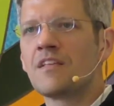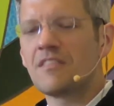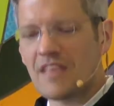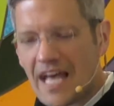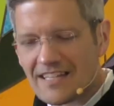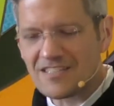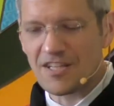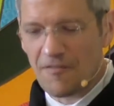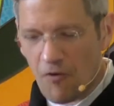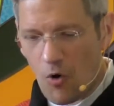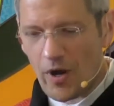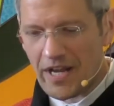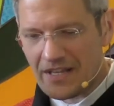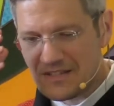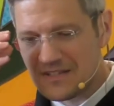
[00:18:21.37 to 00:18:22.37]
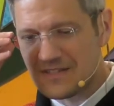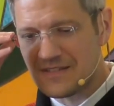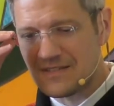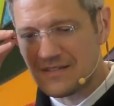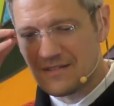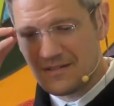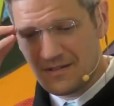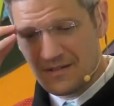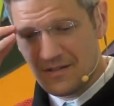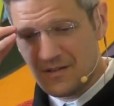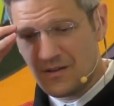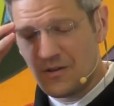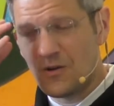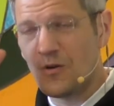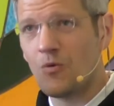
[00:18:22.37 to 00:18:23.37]
That's the voice
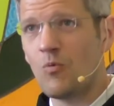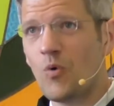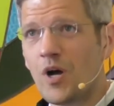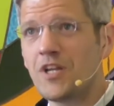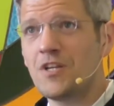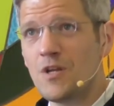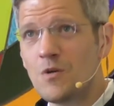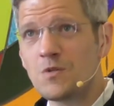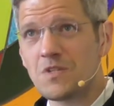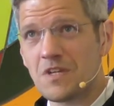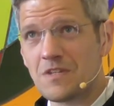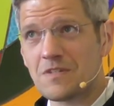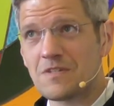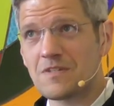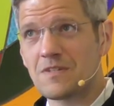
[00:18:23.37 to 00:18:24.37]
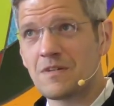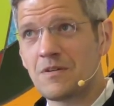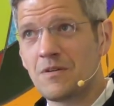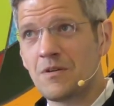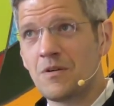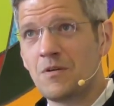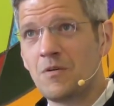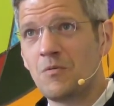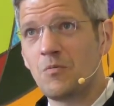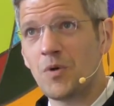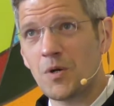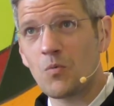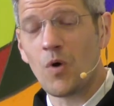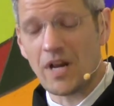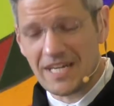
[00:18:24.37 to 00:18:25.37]
one uses
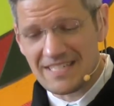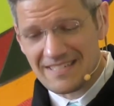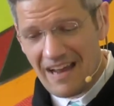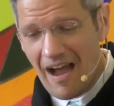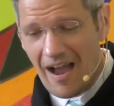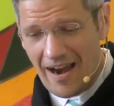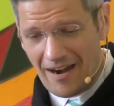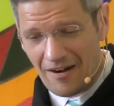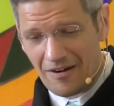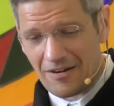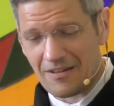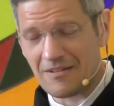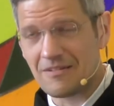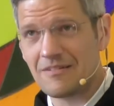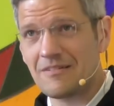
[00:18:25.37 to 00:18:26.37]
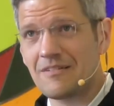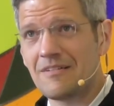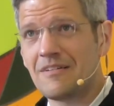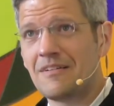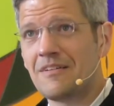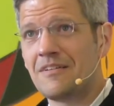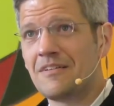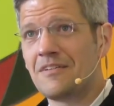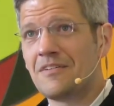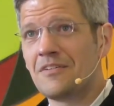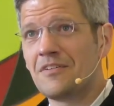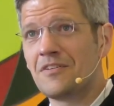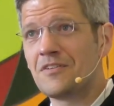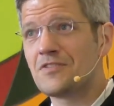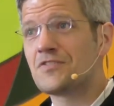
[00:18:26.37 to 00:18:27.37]
when one is tired.
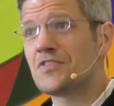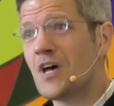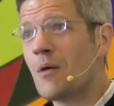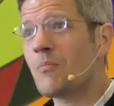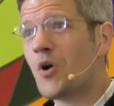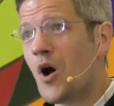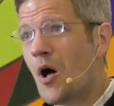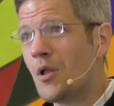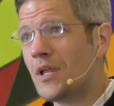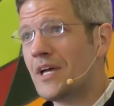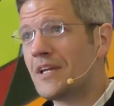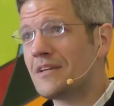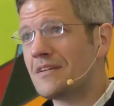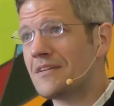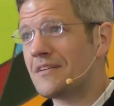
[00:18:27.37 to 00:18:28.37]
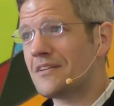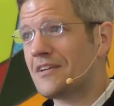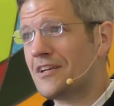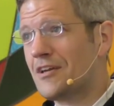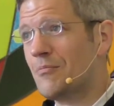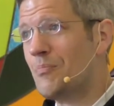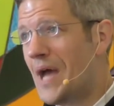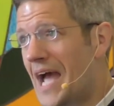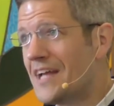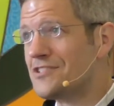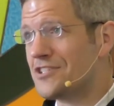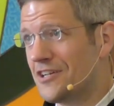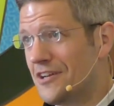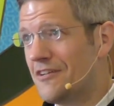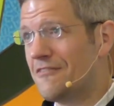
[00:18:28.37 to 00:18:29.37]
Some call it
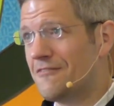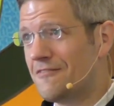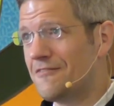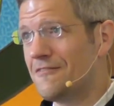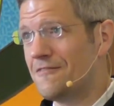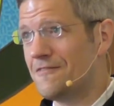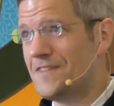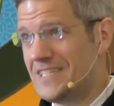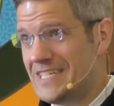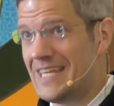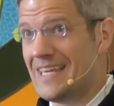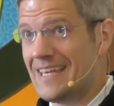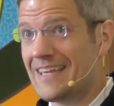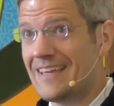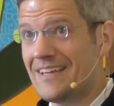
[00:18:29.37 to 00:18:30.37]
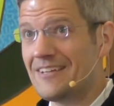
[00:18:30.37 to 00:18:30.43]
compassion fatigue.